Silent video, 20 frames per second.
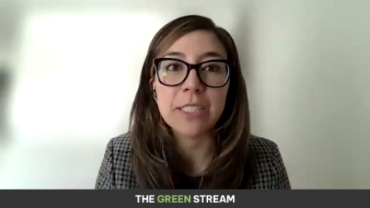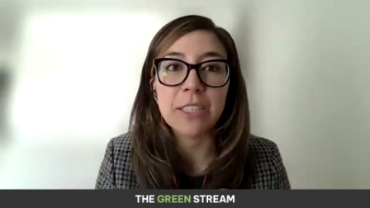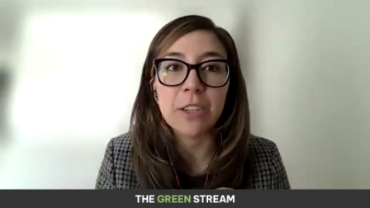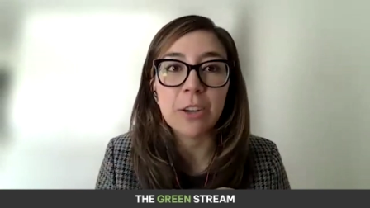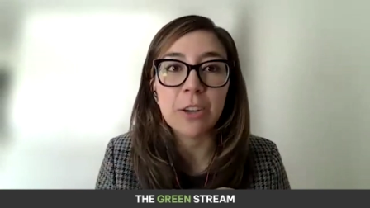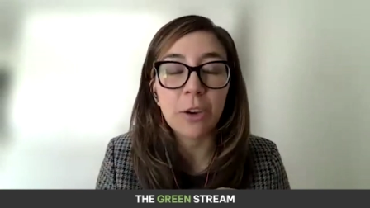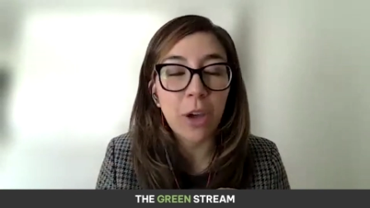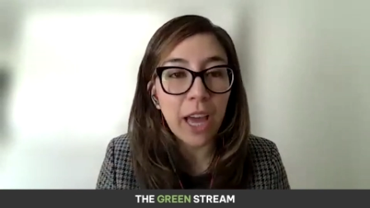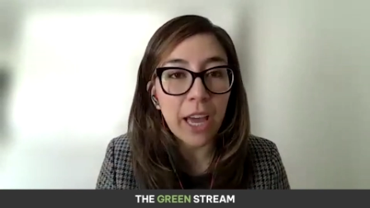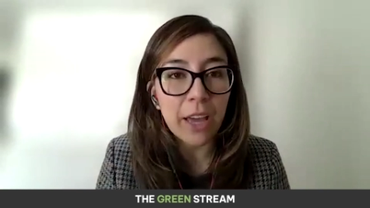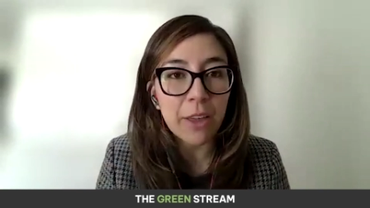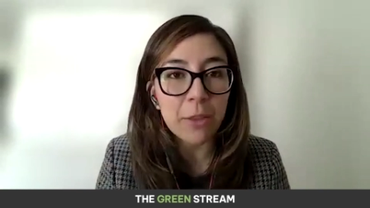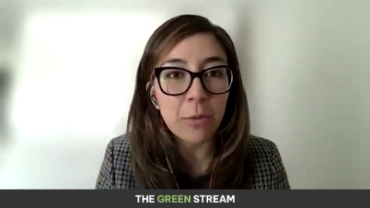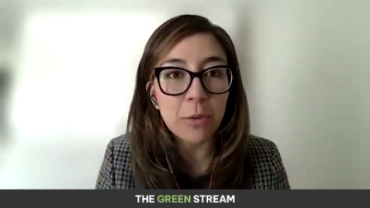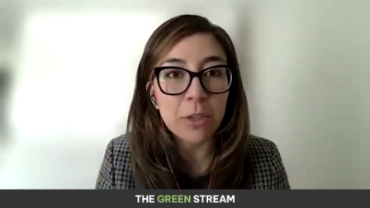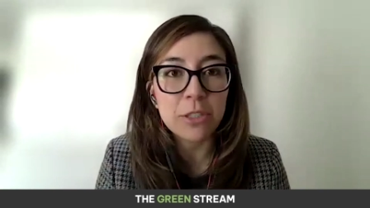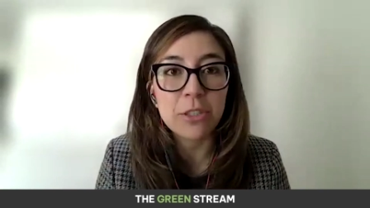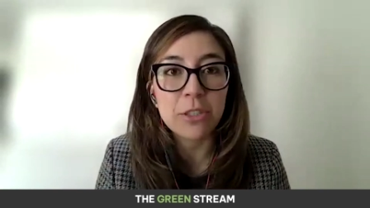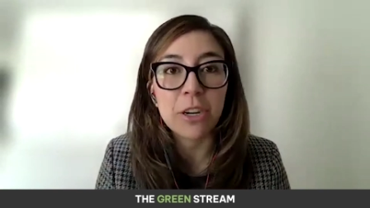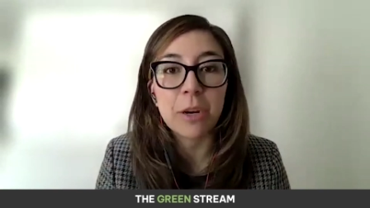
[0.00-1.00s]
You know, how do
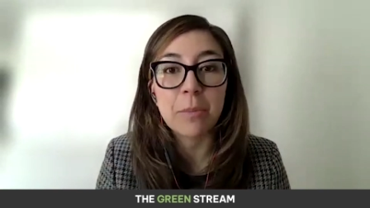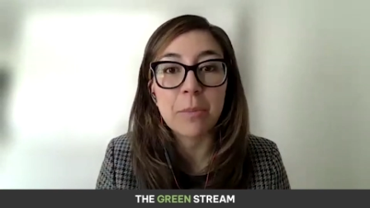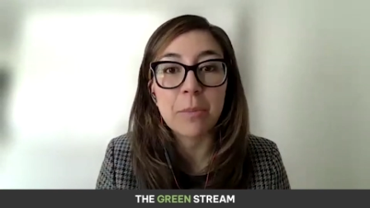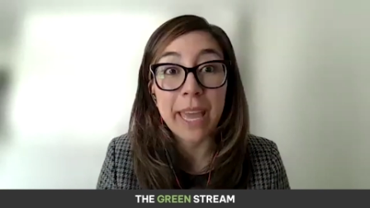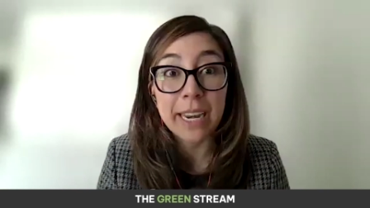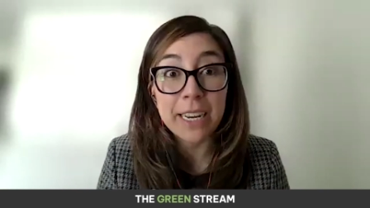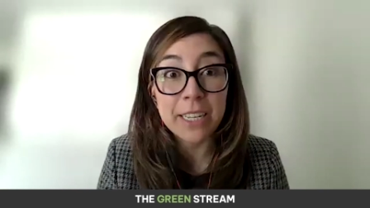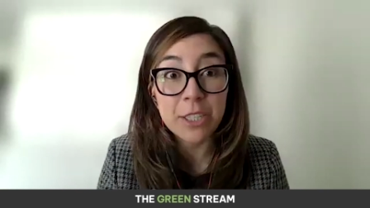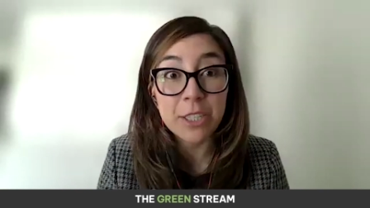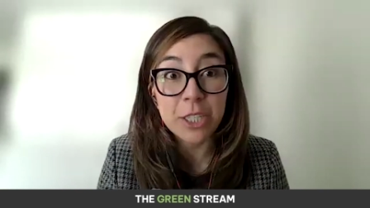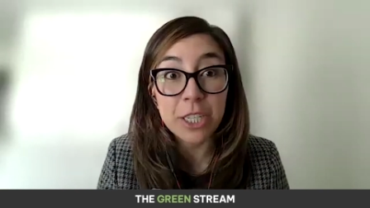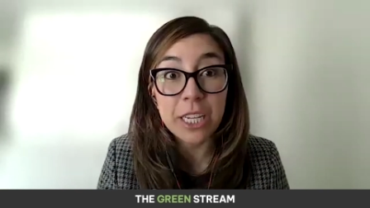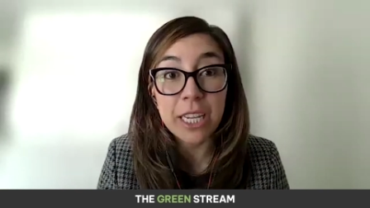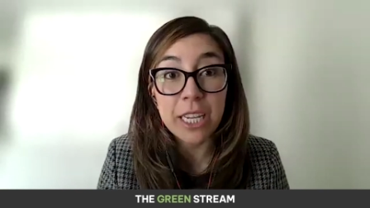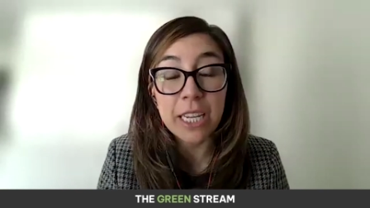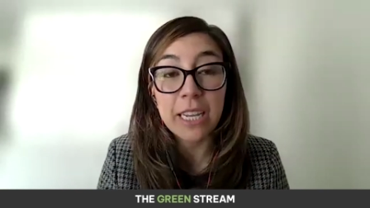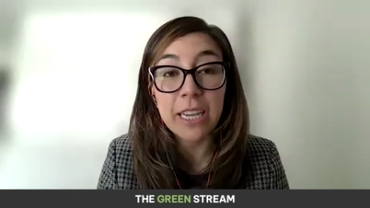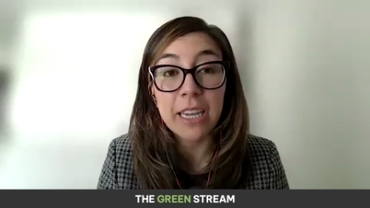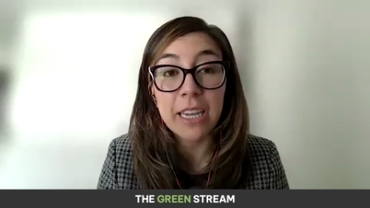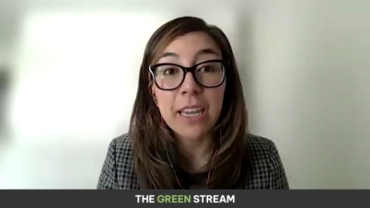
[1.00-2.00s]
we start
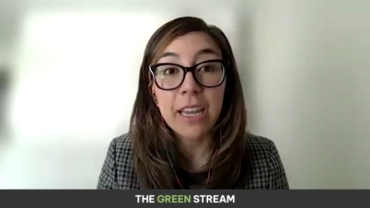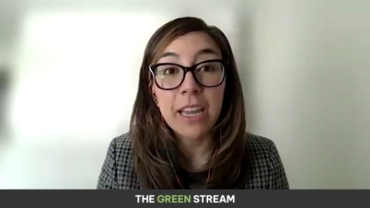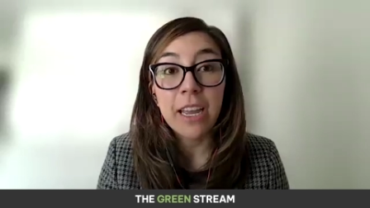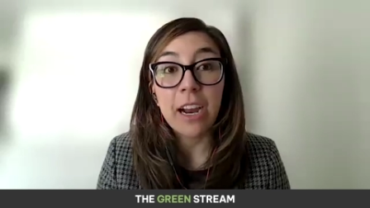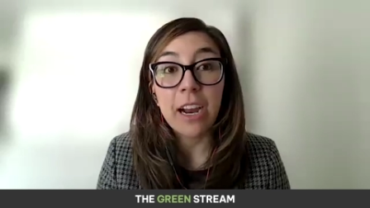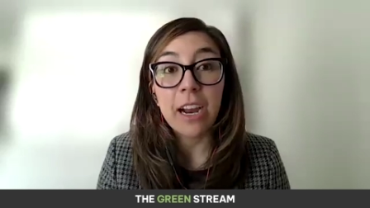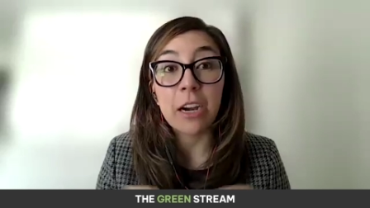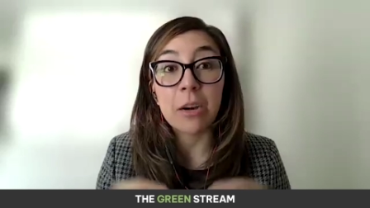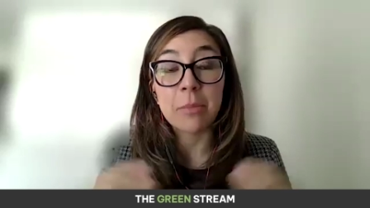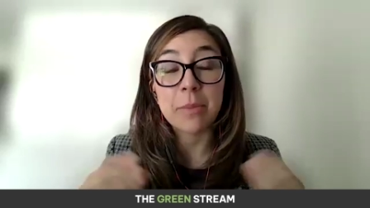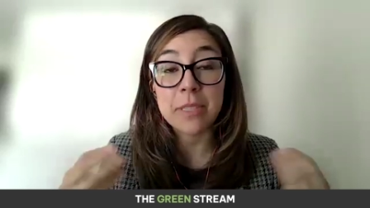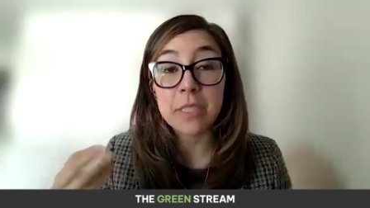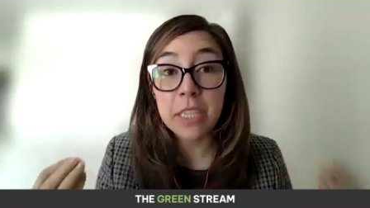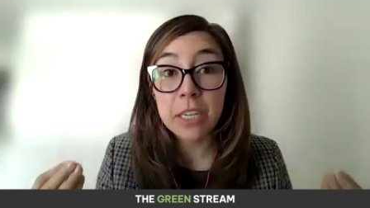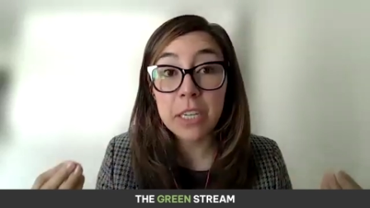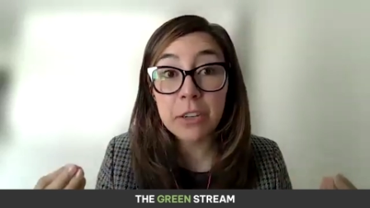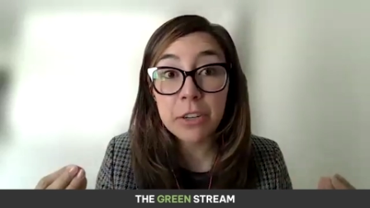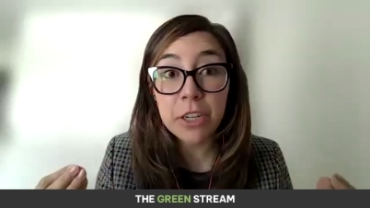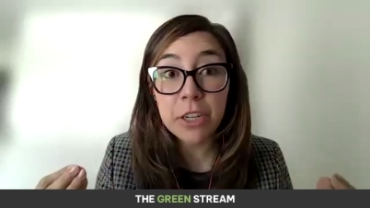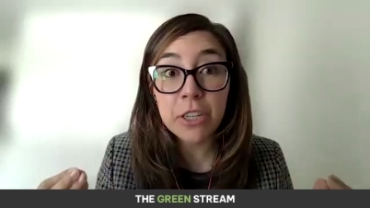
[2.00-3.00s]
managing our
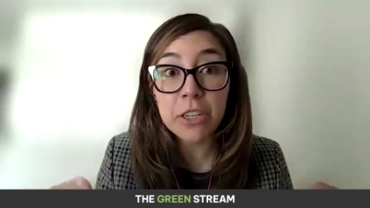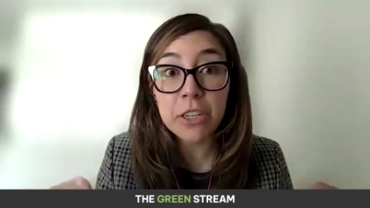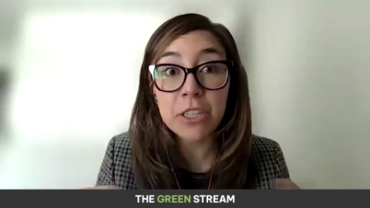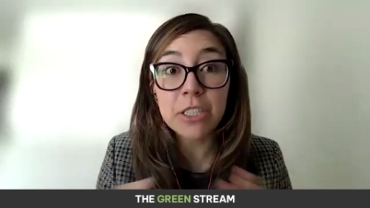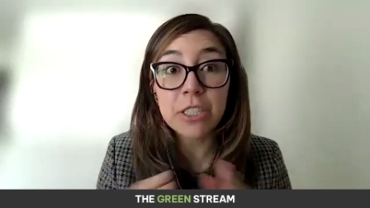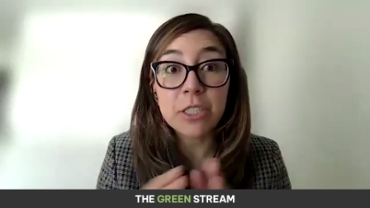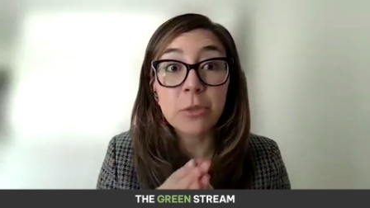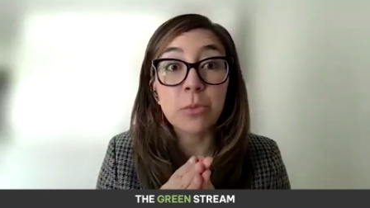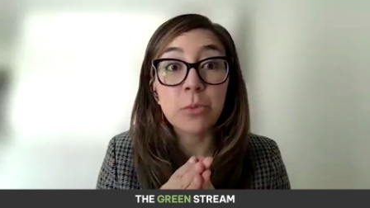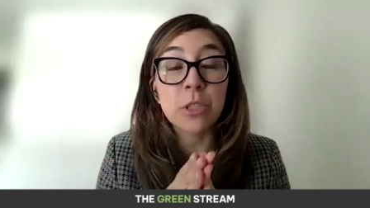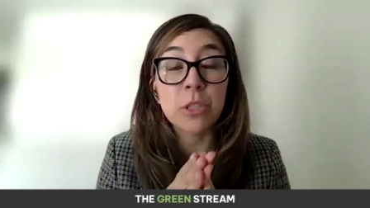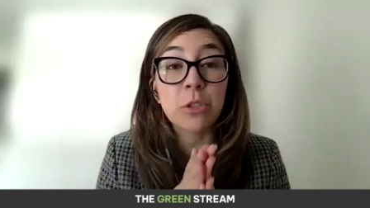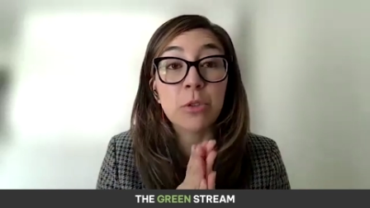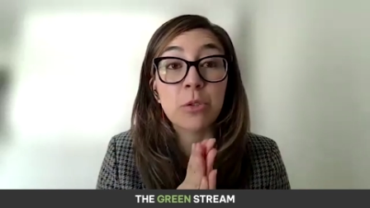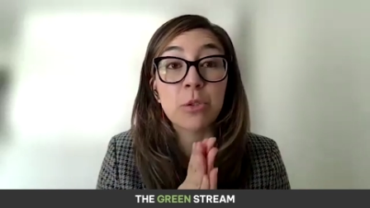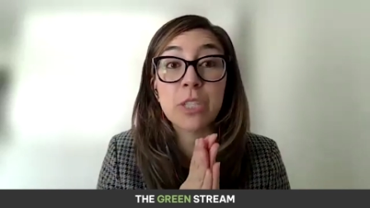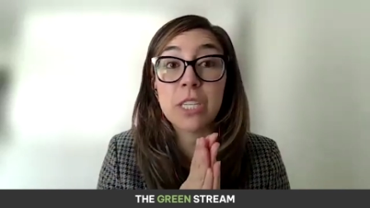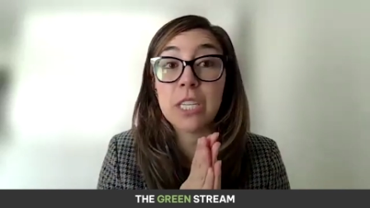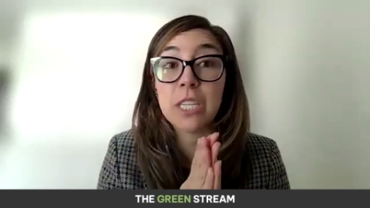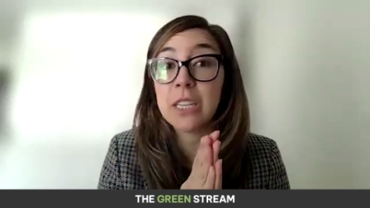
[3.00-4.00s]
materials,
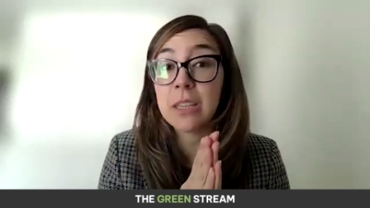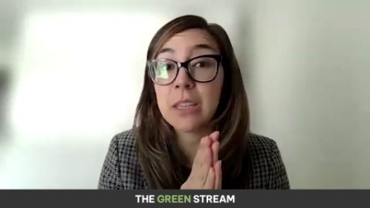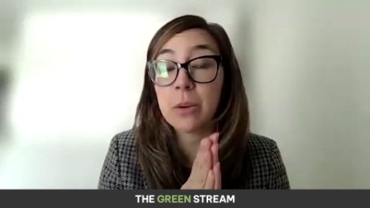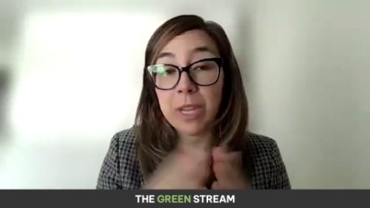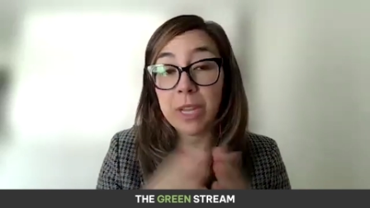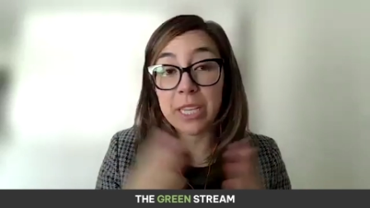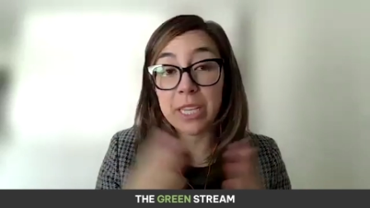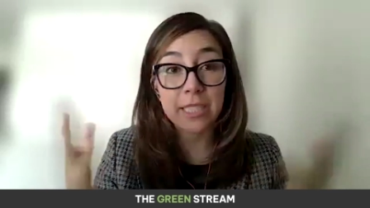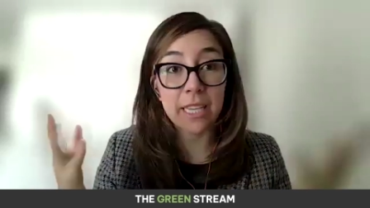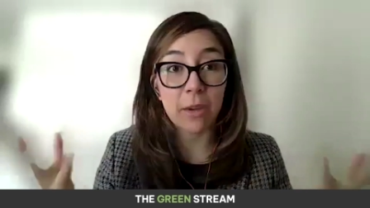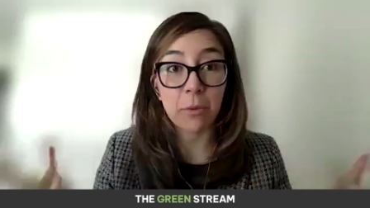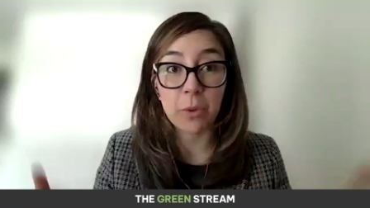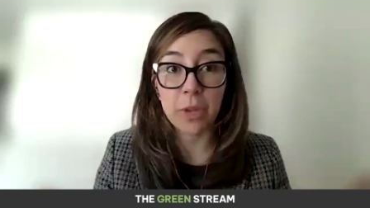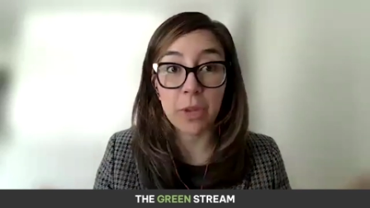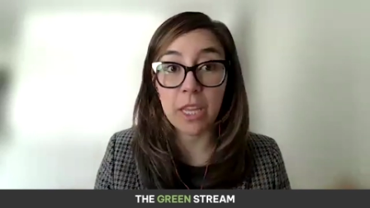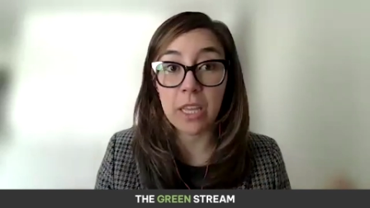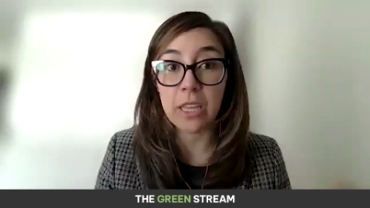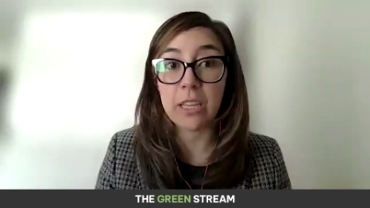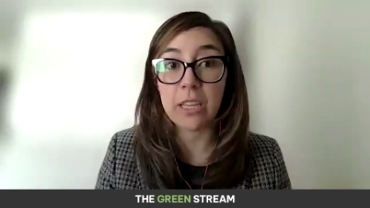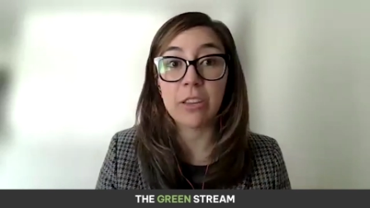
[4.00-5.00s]
reducing the waste that we,
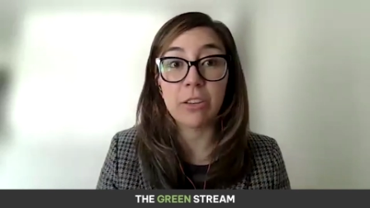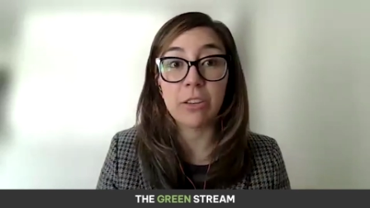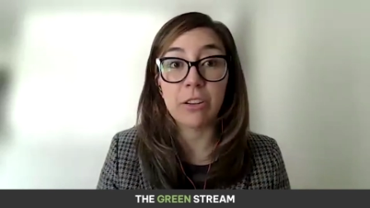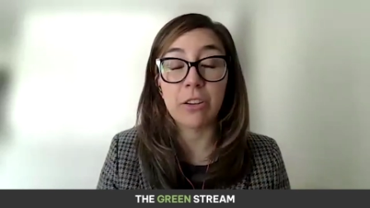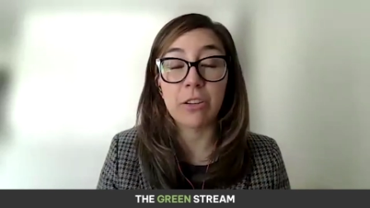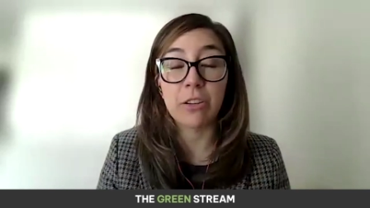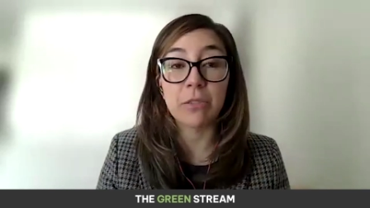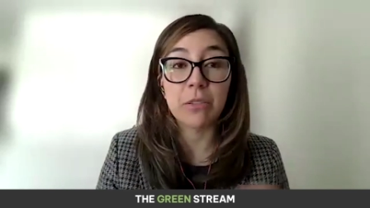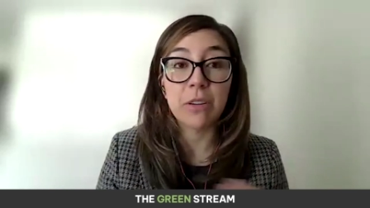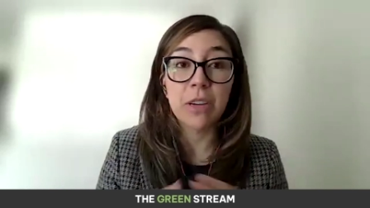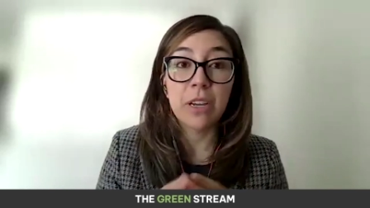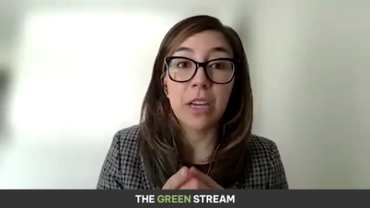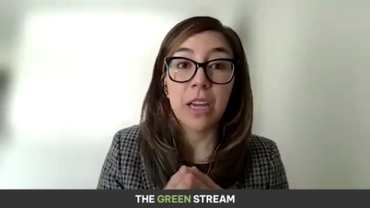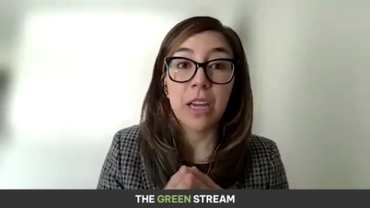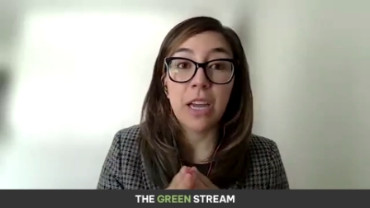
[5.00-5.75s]
you know,